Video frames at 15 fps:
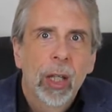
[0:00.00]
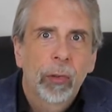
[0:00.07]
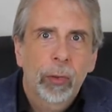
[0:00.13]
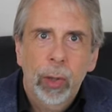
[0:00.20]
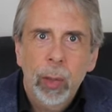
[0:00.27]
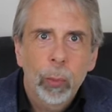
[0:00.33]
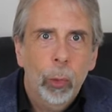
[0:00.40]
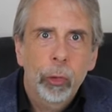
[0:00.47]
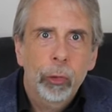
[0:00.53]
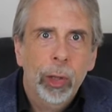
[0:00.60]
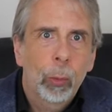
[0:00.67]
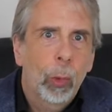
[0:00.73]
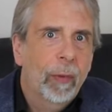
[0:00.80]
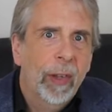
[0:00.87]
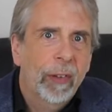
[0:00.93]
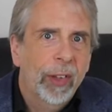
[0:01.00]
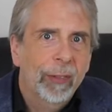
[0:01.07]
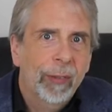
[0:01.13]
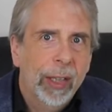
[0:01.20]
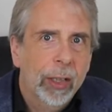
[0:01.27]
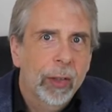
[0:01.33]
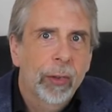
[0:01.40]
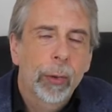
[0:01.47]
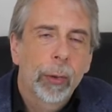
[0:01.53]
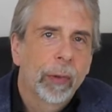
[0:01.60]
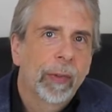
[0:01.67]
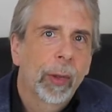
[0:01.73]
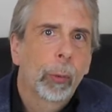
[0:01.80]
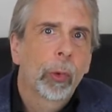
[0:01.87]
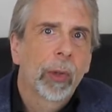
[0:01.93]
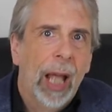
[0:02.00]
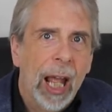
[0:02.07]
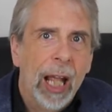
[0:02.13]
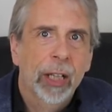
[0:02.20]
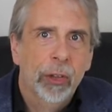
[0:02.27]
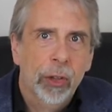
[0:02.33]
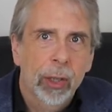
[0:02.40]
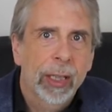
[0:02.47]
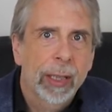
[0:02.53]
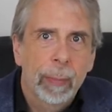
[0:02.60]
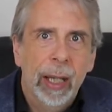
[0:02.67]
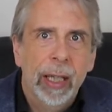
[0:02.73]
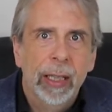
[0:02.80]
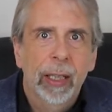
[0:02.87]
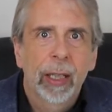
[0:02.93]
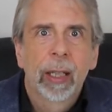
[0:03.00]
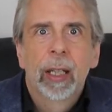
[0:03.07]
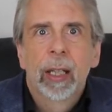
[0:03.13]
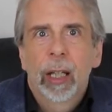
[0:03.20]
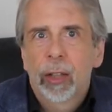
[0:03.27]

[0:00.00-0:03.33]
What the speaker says: So I'm wondering what they think they can do that will actually make